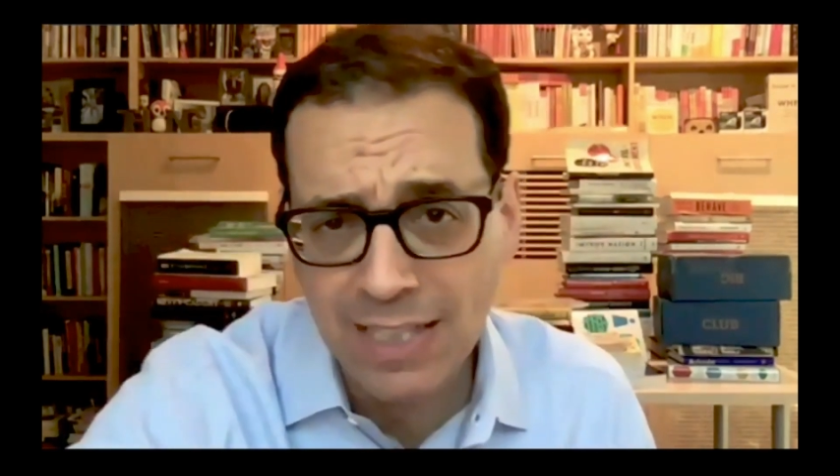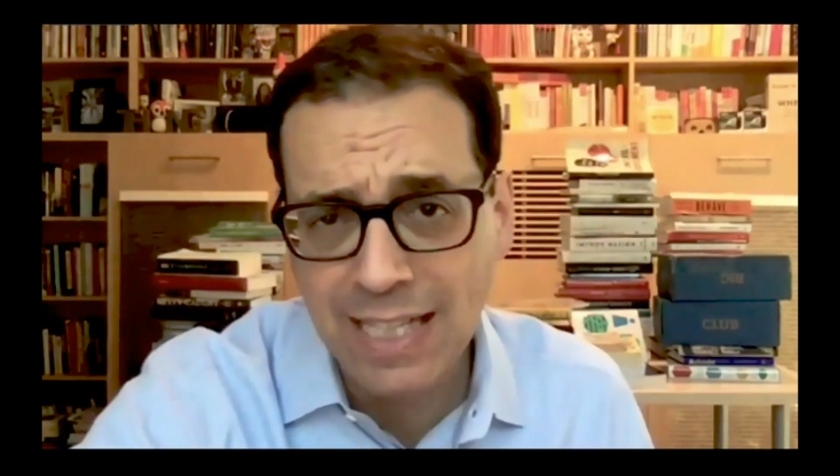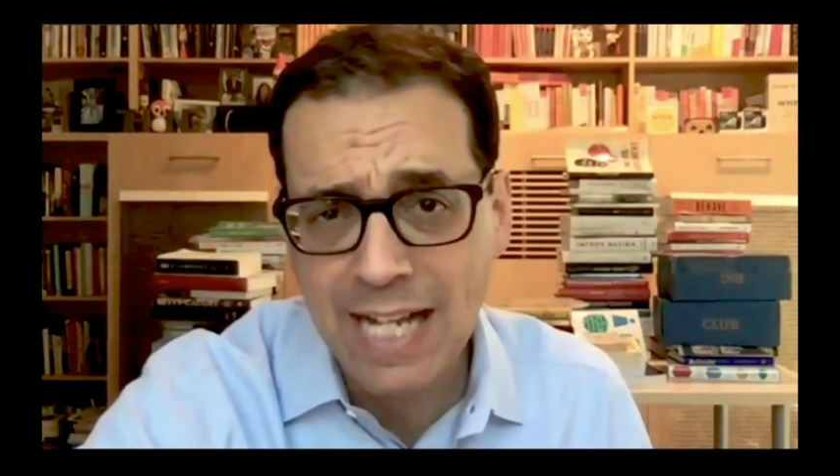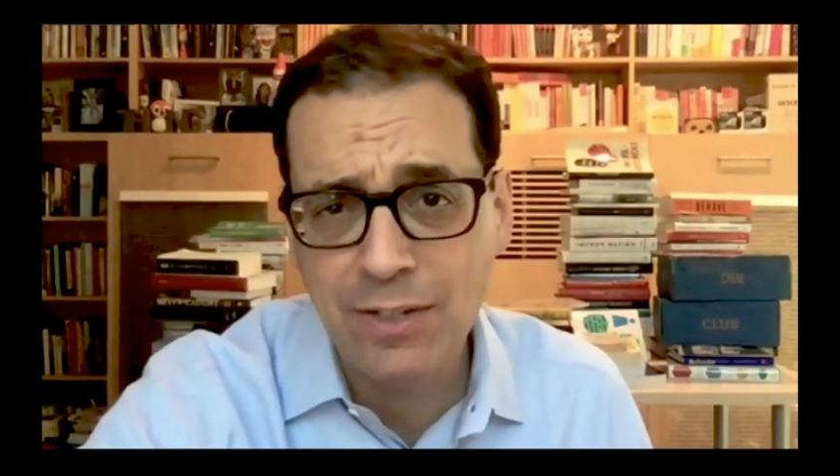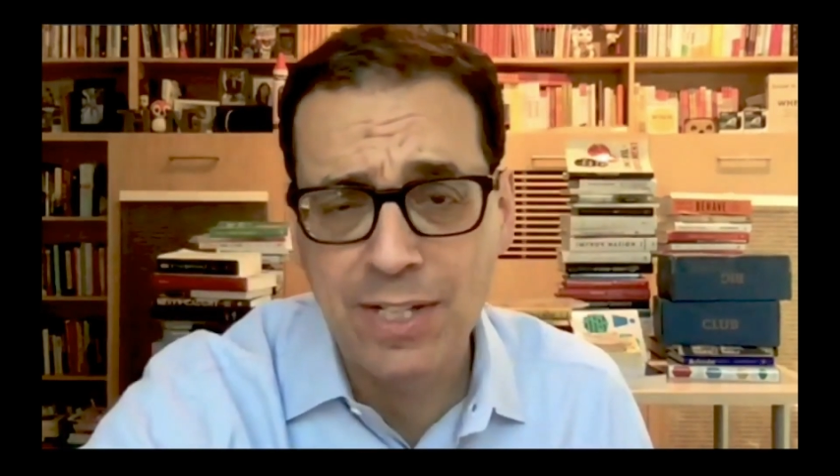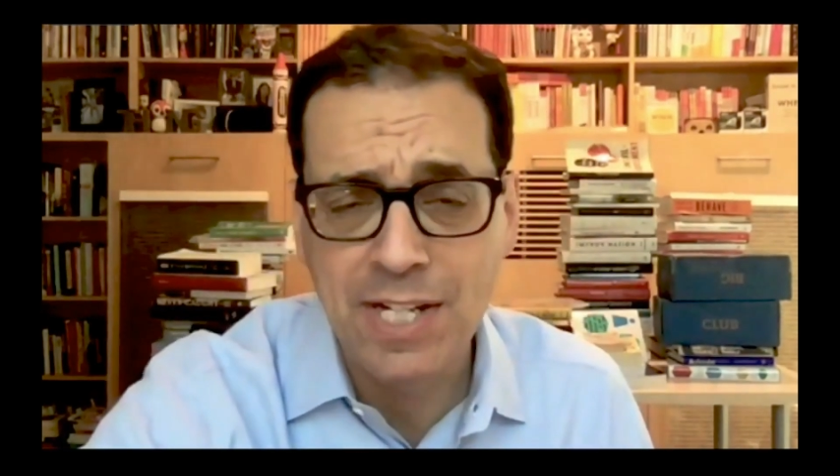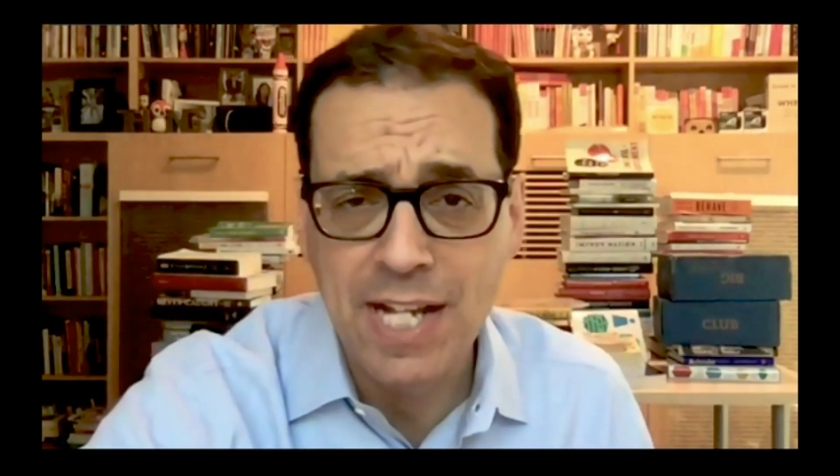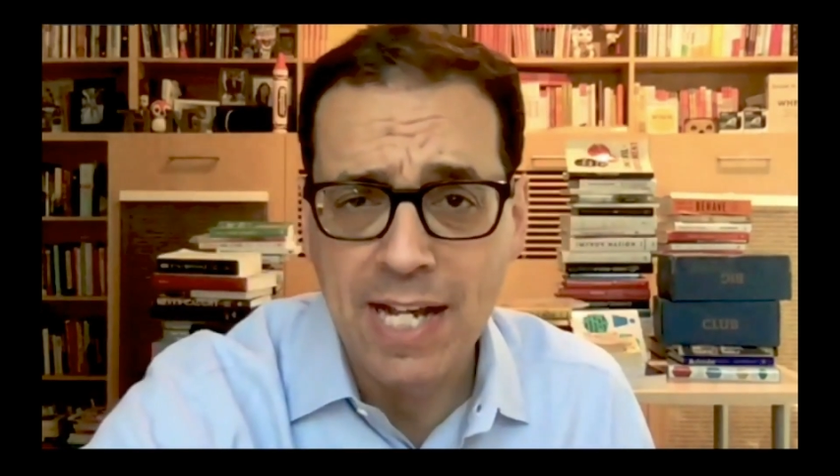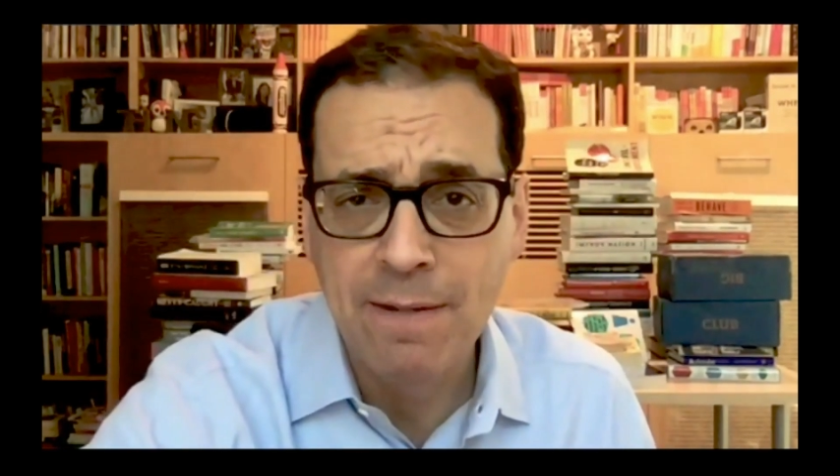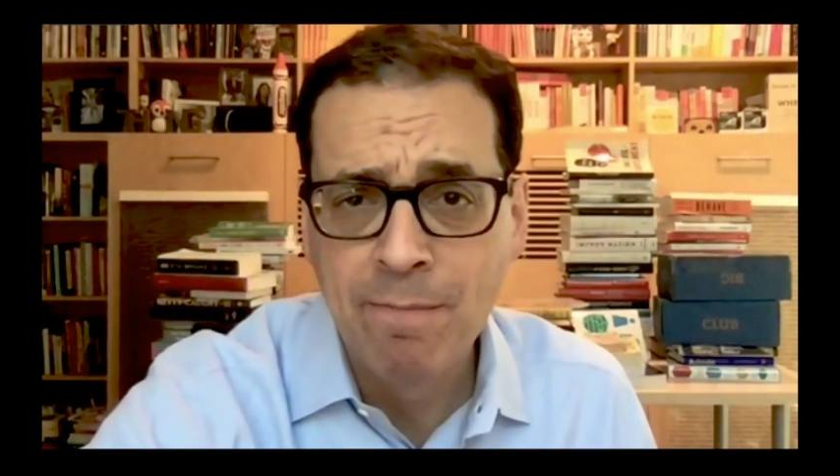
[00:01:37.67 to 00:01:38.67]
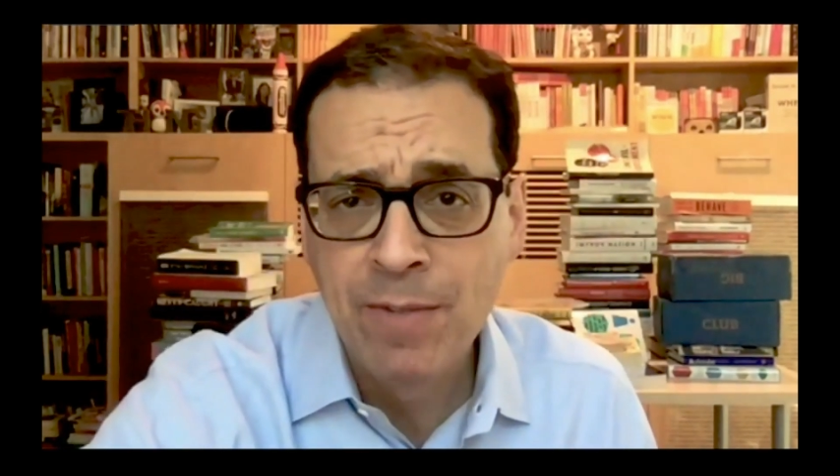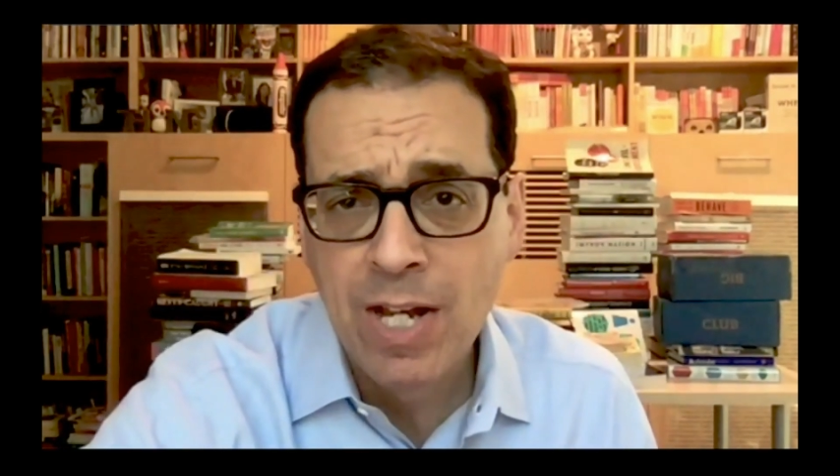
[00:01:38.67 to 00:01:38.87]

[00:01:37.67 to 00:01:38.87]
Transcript: later in the day,